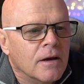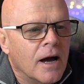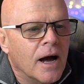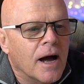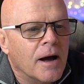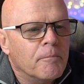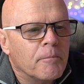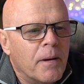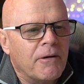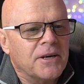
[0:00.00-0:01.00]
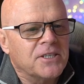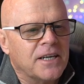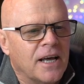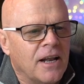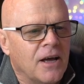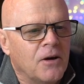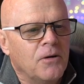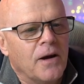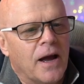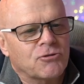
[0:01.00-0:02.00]
Um, Barry said,
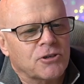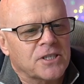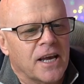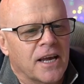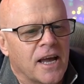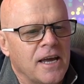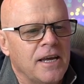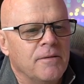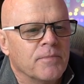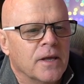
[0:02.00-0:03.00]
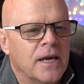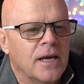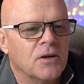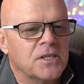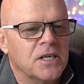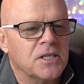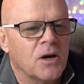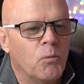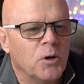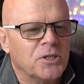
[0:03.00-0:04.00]
hello. Altric saying, hey. Eli says,
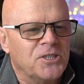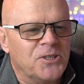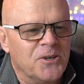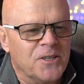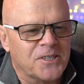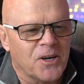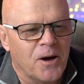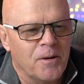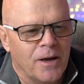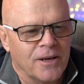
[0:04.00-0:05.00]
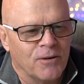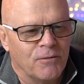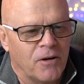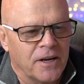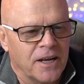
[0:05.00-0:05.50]
what did you do this time? Uh, you'll find